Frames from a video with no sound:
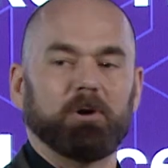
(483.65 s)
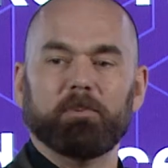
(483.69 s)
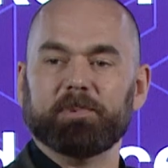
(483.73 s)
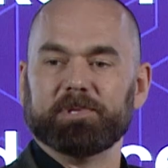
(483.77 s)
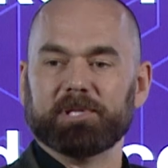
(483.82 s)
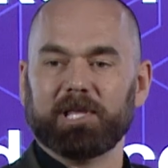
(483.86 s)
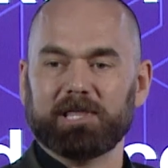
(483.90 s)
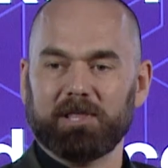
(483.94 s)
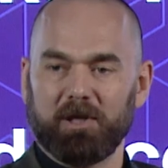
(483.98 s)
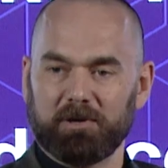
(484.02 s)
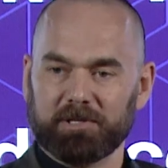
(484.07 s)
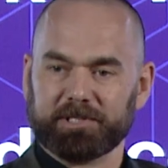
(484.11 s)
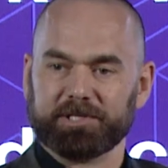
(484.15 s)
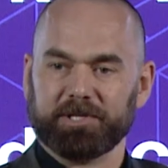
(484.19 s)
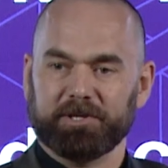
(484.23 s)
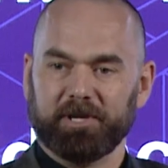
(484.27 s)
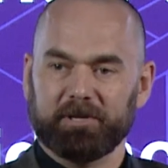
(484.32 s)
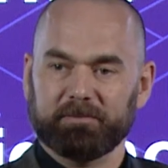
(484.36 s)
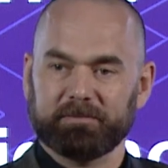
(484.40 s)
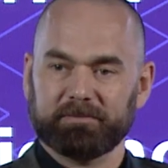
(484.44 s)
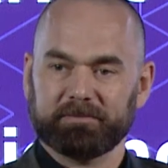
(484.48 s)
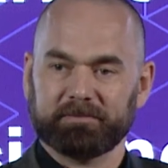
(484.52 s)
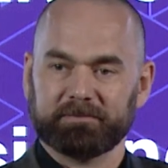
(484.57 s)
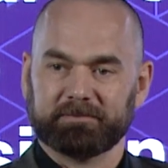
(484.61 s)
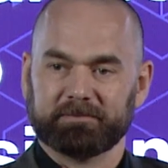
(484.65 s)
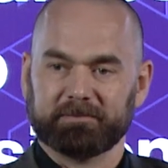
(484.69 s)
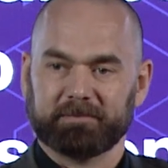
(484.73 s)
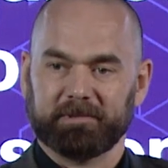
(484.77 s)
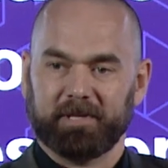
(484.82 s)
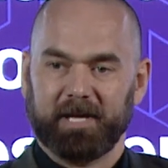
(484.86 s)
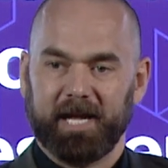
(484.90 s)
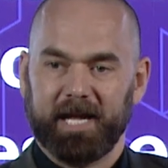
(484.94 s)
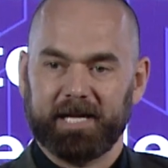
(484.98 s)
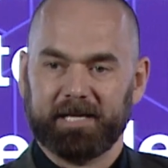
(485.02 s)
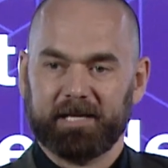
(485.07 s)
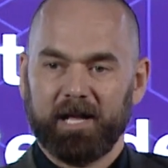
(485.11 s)
in the long term,
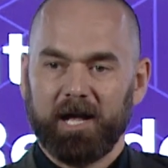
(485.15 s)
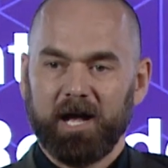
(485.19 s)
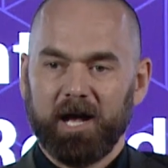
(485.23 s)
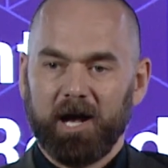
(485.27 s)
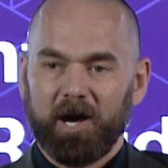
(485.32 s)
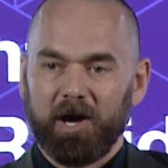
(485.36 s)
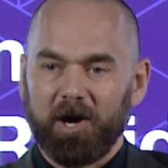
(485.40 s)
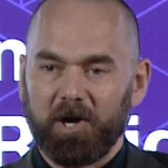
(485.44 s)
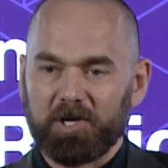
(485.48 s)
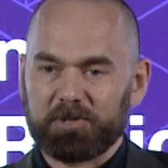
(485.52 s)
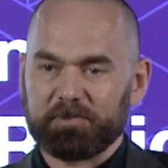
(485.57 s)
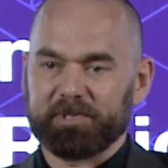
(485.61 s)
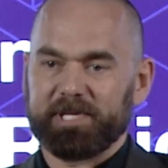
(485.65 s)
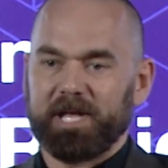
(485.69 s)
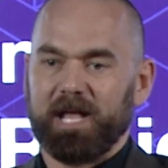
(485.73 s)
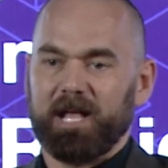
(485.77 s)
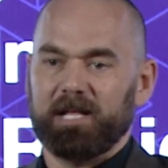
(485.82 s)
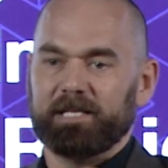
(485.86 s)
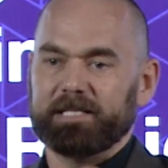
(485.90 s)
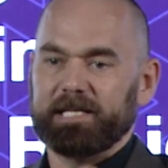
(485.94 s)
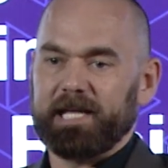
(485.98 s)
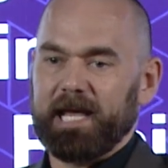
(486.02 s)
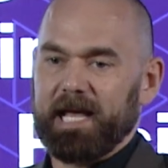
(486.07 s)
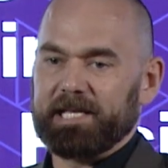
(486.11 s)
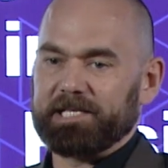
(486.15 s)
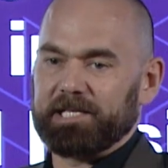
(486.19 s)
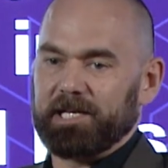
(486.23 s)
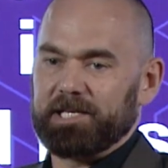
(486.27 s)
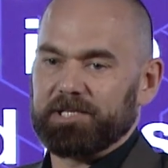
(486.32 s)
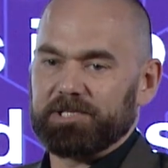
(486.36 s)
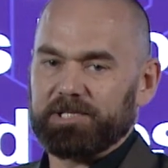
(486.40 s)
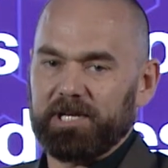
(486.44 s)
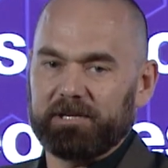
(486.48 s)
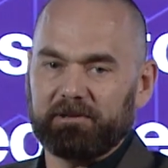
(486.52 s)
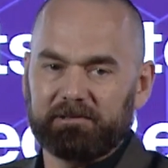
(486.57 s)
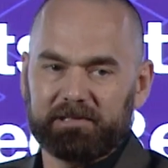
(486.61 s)
right? Hospitality assets
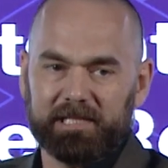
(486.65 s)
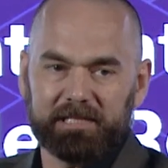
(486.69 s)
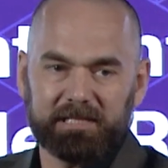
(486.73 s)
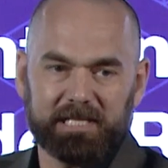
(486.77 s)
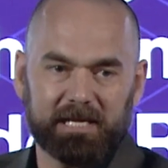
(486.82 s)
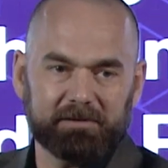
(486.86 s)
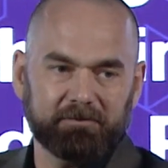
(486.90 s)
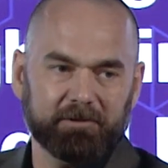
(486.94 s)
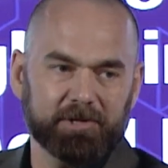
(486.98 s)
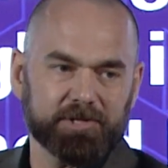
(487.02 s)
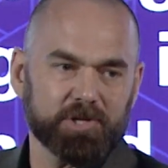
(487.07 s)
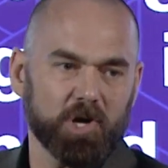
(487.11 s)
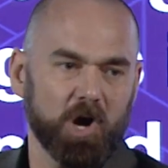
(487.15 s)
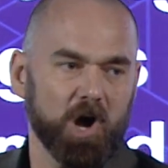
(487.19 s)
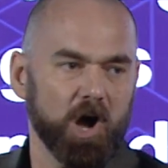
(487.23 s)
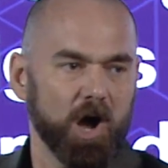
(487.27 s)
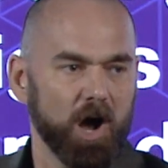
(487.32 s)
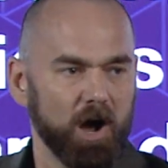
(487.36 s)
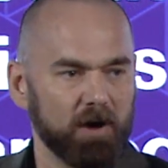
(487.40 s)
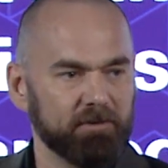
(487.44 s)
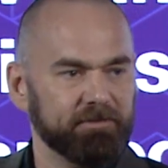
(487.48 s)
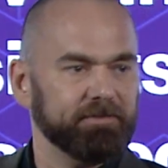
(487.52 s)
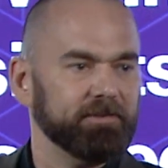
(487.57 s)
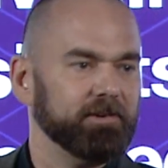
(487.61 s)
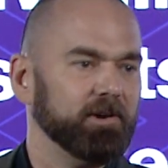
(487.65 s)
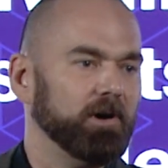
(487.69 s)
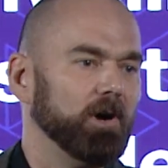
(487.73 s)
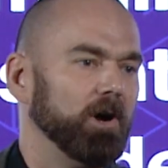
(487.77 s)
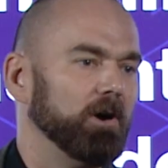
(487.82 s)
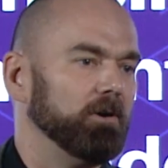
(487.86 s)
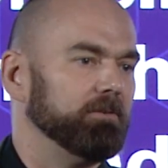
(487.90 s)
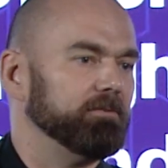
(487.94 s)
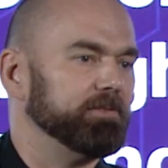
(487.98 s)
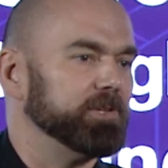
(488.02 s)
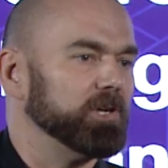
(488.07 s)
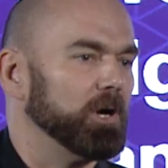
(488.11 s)
generally leverage off
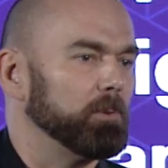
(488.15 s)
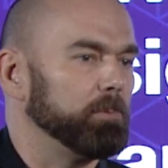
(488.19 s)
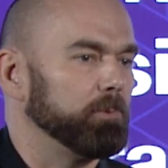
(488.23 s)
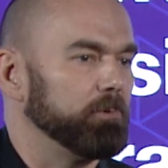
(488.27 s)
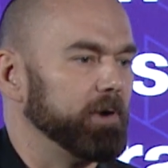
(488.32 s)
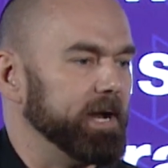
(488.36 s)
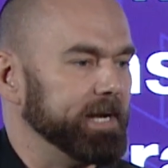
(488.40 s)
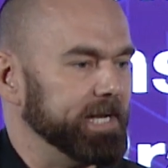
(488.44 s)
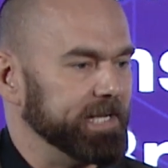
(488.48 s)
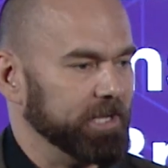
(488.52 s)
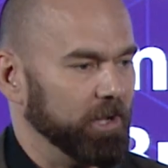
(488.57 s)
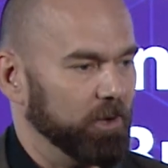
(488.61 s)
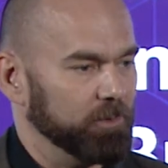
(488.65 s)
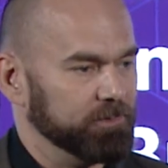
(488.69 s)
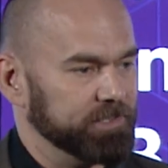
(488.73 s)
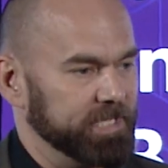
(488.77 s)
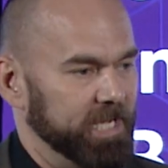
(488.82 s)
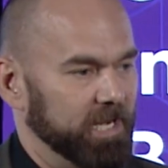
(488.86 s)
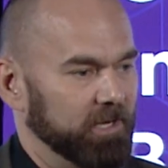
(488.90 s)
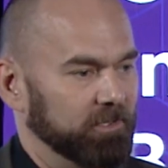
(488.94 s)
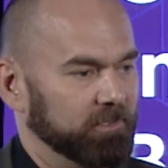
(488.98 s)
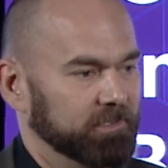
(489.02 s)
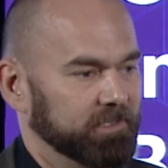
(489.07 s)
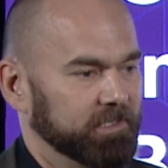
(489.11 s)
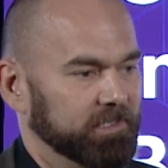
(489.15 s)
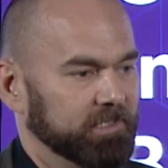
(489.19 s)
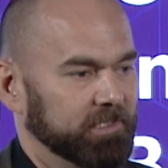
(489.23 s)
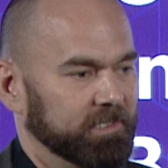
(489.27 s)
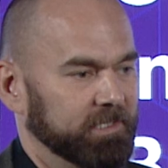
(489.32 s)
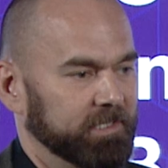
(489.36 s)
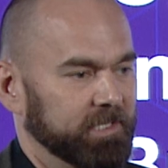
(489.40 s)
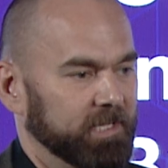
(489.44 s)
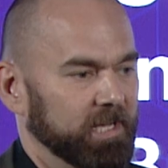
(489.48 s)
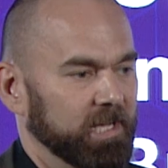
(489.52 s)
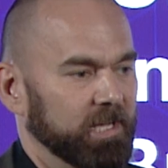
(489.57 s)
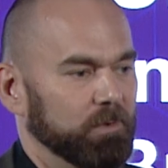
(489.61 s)
of the operating hotel.
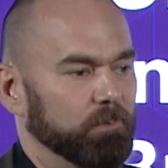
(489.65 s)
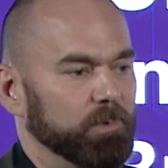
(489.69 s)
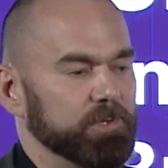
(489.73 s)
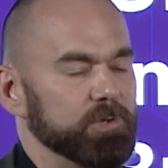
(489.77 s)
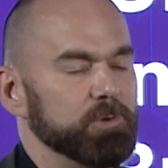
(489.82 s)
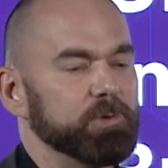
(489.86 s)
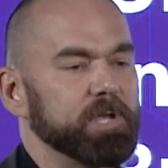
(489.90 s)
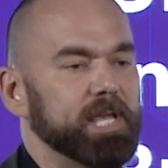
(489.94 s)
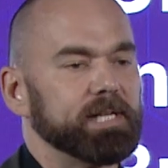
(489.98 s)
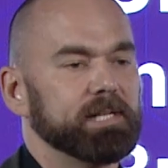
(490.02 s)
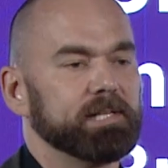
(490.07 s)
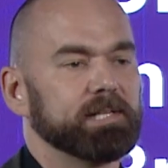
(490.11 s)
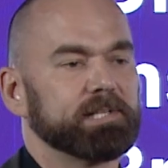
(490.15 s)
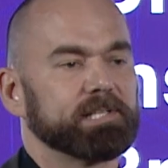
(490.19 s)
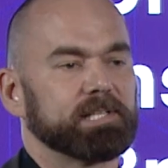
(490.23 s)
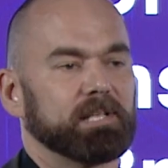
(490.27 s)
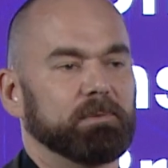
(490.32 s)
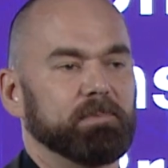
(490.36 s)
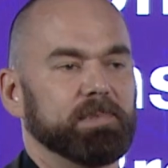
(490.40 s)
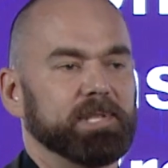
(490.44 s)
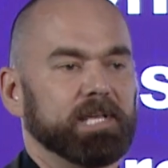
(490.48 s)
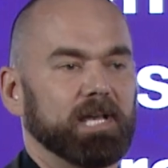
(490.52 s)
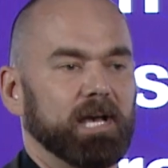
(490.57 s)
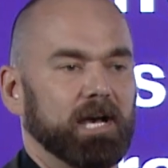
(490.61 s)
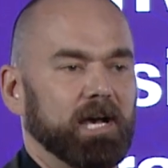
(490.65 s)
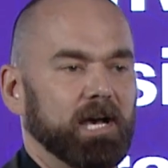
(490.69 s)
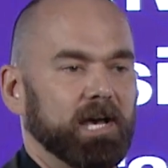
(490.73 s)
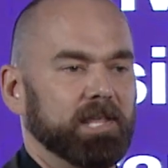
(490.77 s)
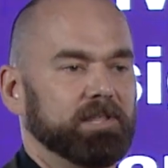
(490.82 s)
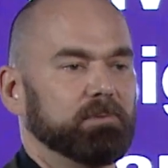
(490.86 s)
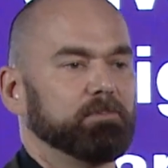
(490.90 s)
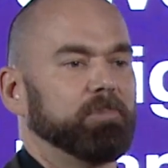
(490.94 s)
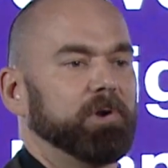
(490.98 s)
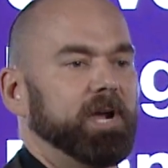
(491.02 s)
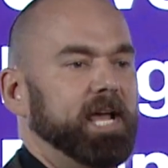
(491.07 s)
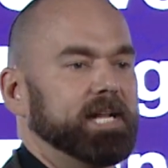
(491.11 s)
When you get into some of the other
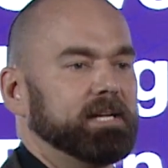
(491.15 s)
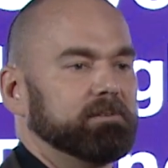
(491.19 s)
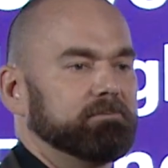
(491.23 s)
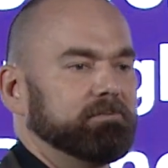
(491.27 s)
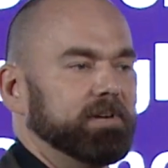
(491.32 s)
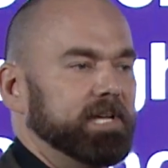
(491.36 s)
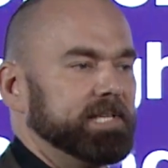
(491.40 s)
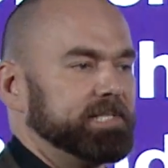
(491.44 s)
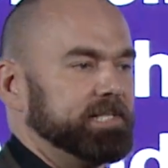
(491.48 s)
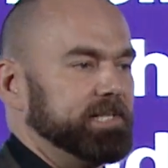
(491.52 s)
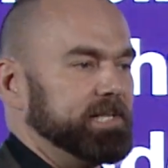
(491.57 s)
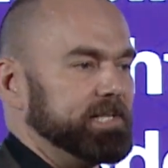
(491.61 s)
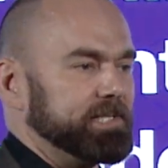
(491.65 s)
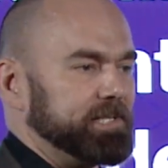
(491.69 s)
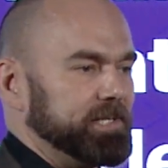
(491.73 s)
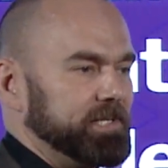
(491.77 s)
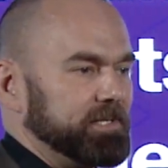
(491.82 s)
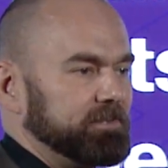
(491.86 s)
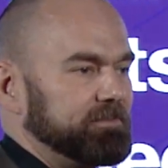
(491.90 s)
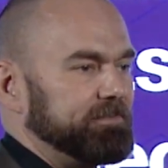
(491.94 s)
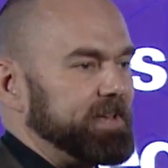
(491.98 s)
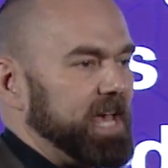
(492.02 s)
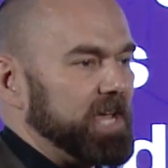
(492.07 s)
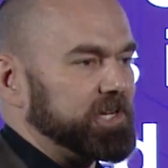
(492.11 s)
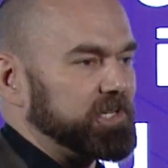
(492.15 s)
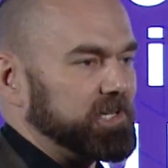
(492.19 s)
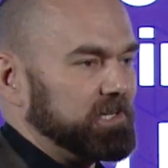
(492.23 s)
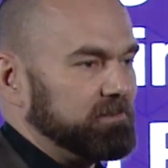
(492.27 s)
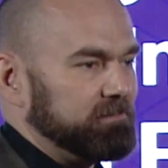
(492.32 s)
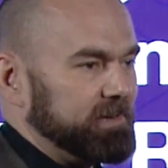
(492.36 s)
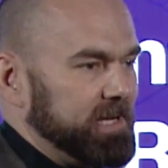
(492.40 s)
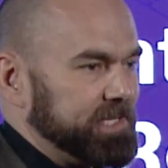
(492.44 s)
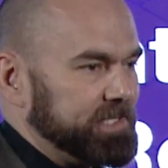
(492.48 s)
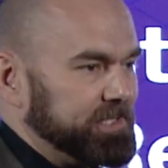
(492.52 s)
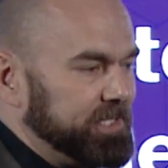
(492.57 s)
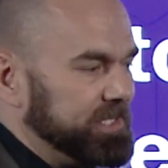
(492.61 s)
branded residences, fashion
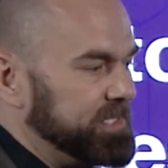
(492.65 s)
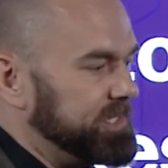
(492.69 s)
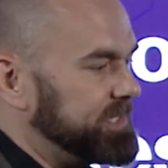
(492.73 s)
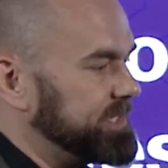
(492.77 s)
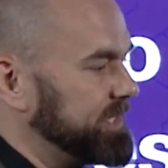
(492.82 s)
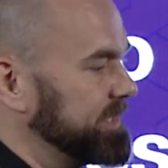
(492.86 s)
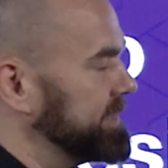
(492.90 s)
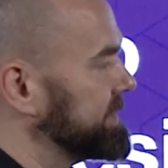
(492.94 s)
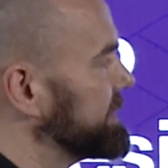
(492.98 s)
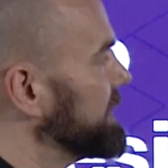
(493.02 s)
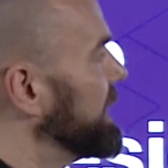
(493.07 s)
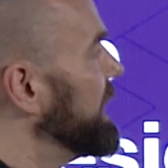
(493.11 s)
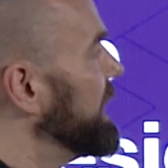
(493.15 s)
residences,